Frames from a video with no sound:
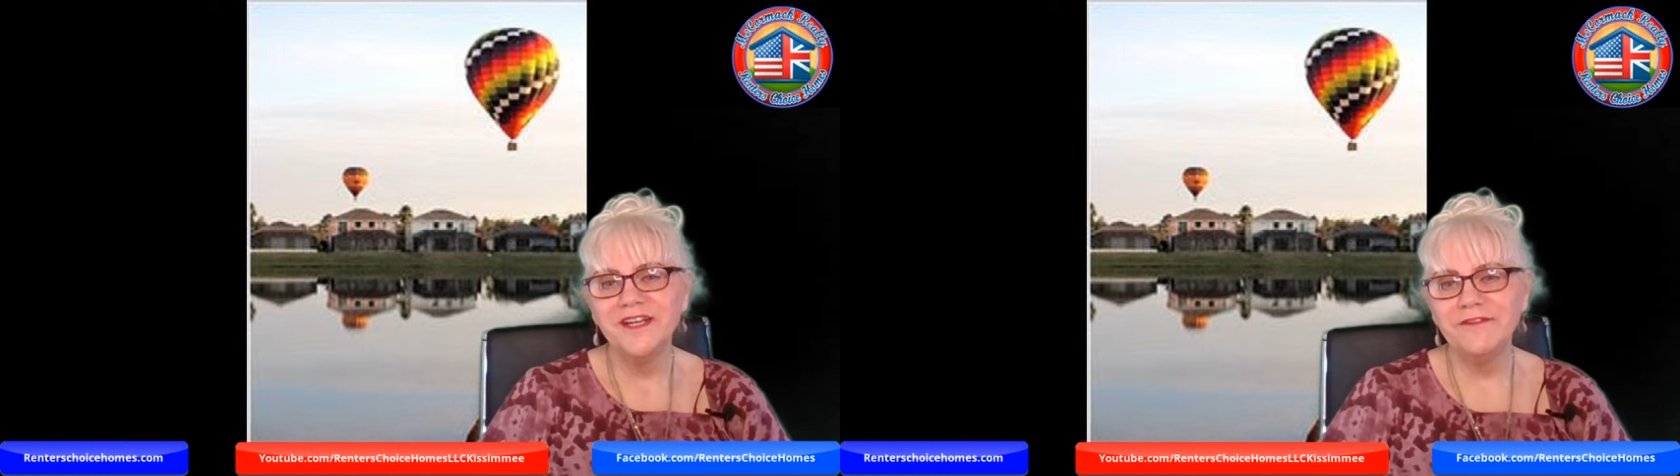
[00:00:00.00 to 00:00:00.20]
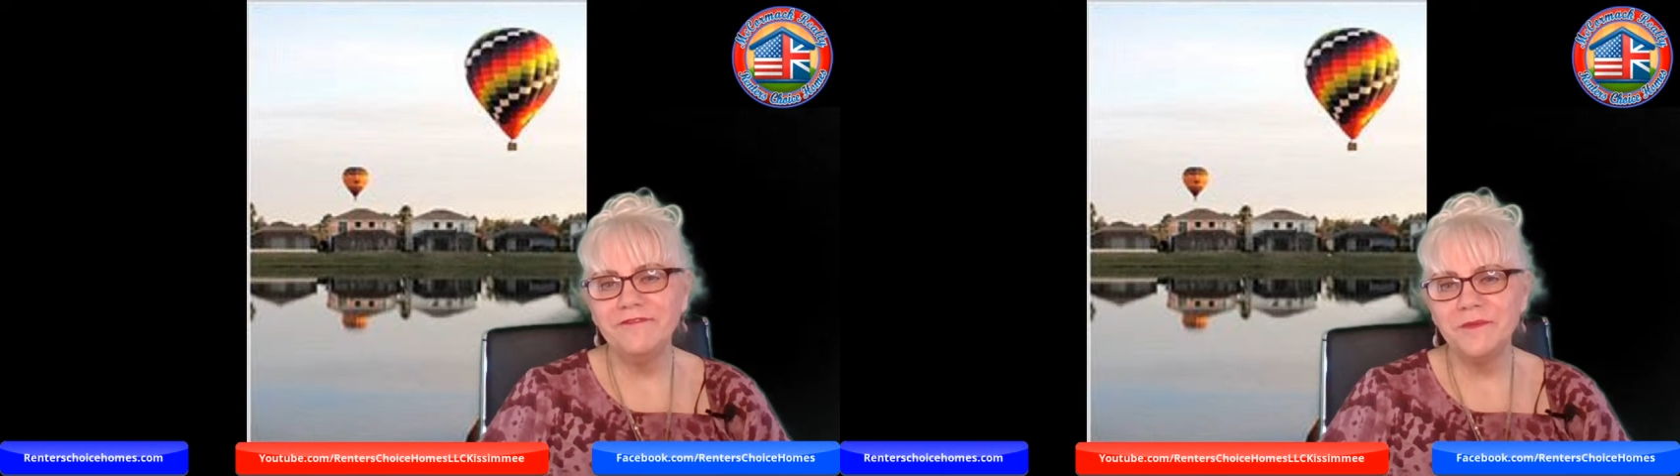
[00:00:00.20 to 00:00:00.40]

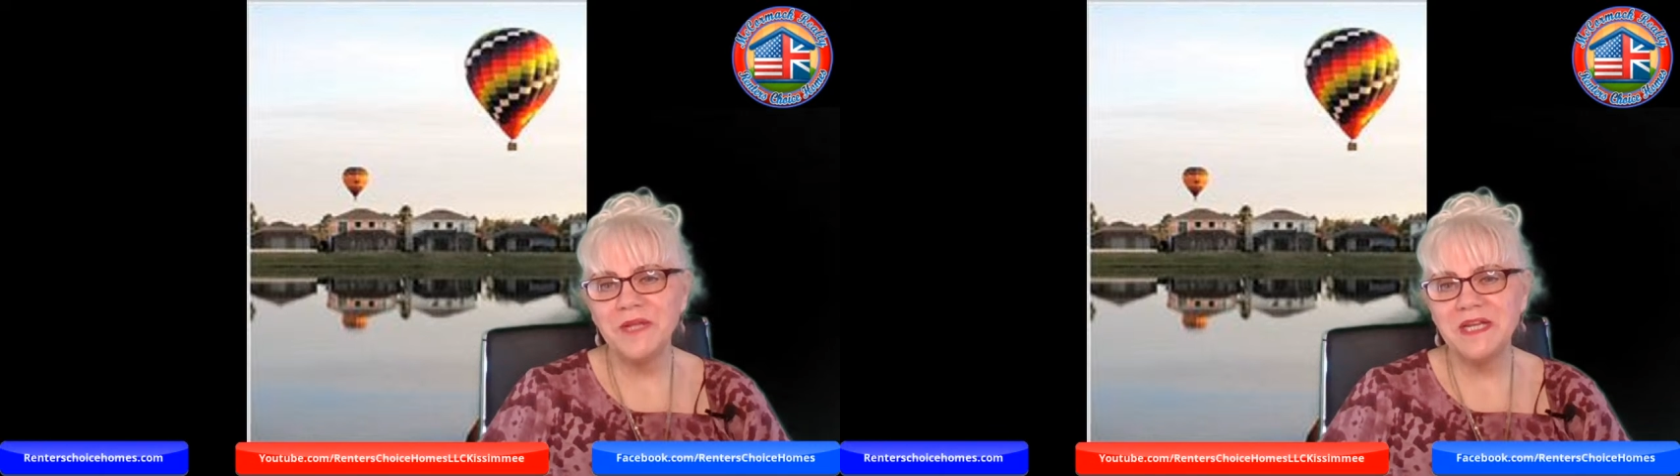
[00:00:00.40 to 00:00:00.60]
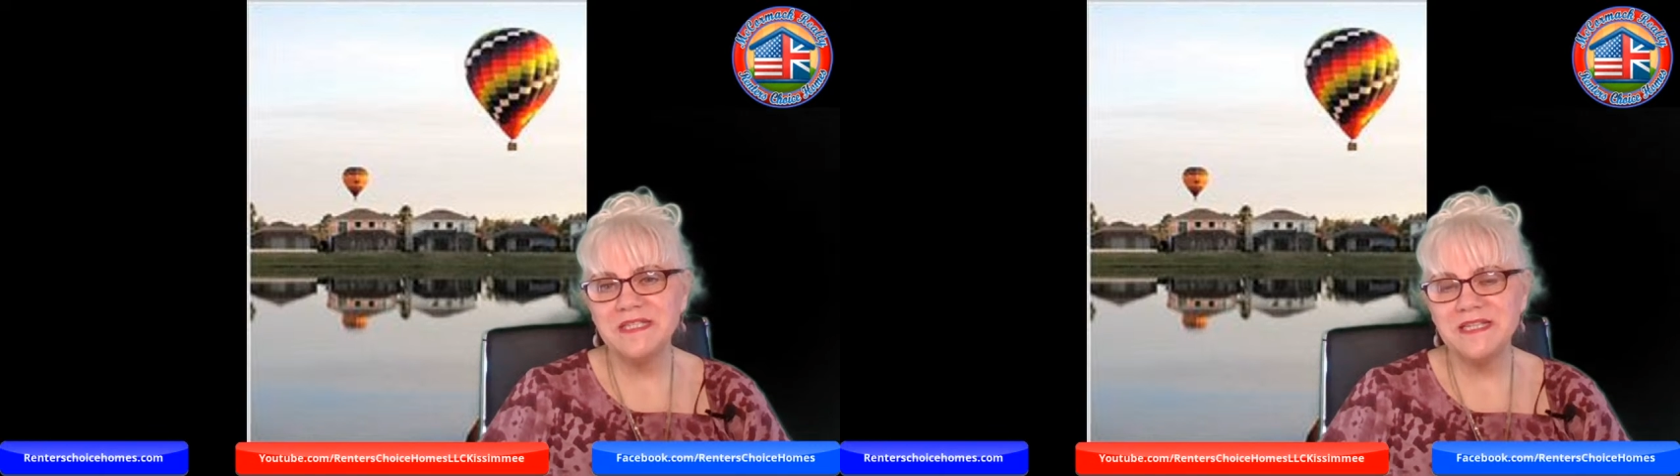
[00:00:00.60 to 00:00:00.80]
And from
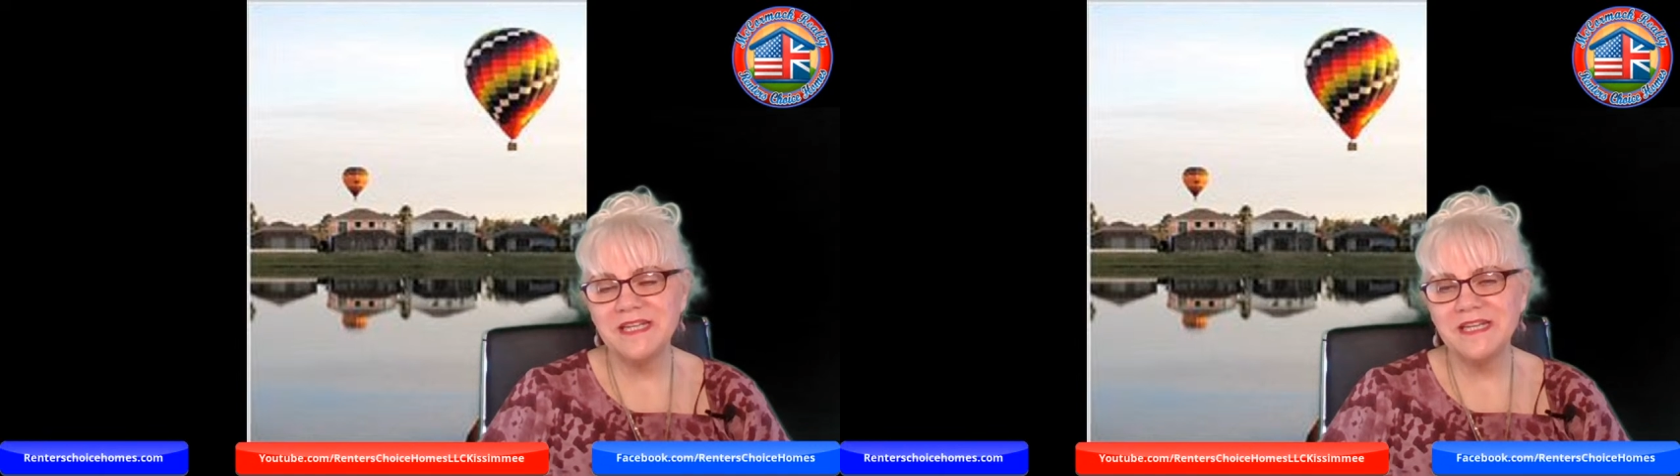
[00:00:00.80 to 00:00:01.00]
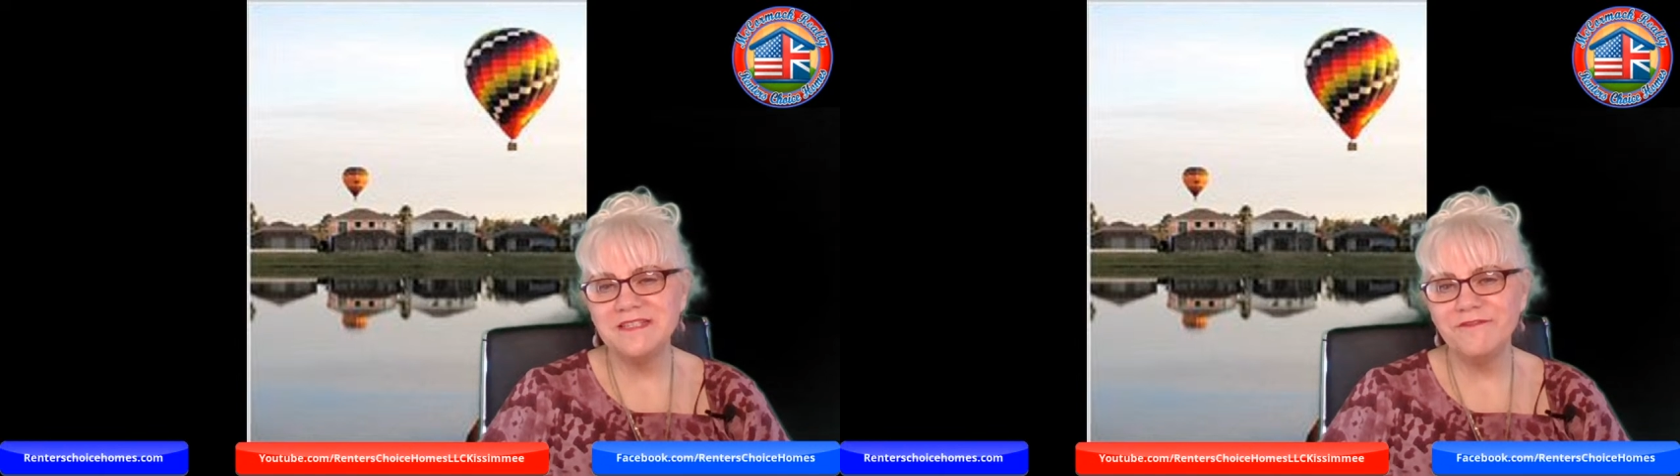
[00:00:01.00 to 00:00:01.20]

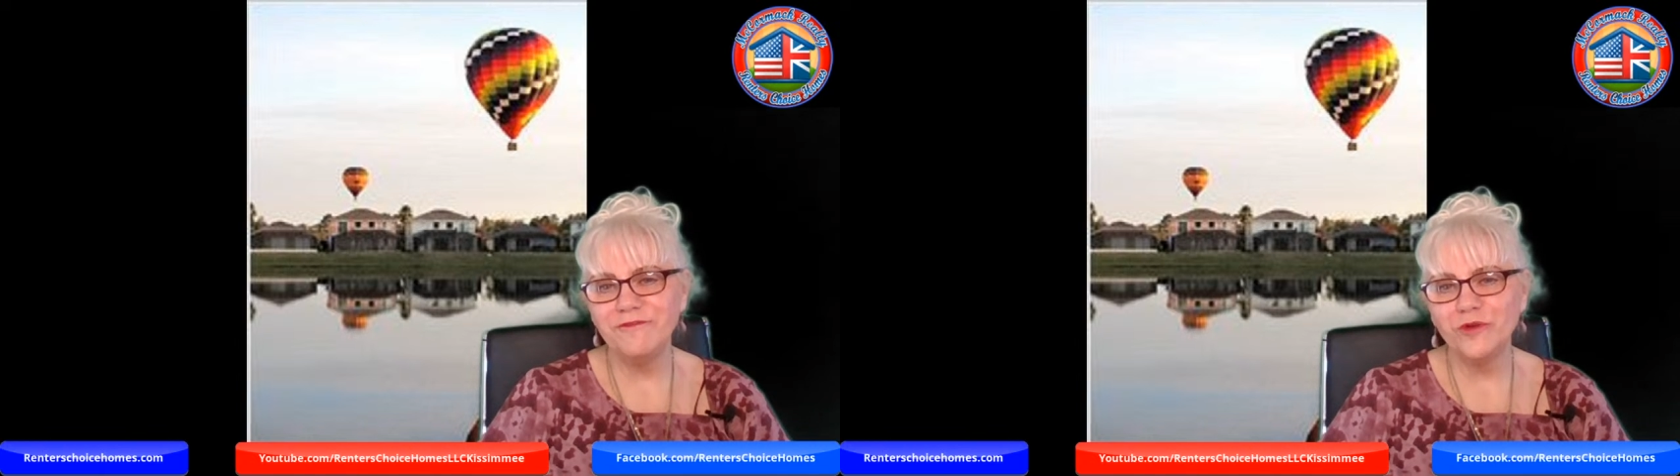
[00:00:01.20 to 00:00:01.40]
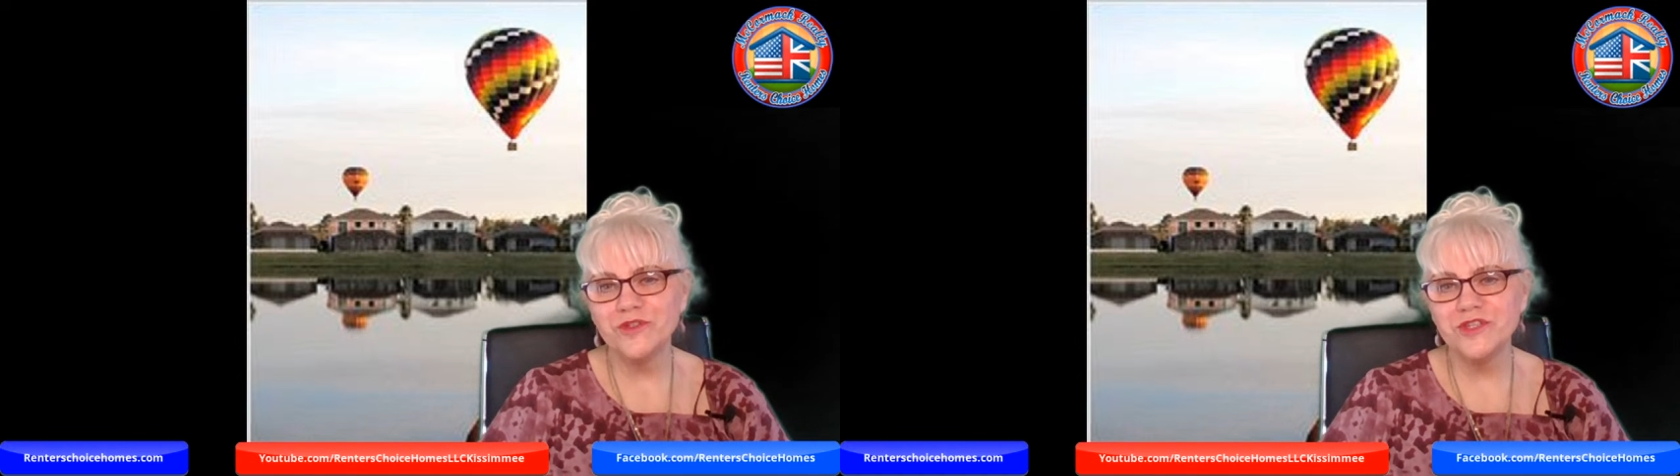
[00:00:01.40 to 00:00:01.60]
1994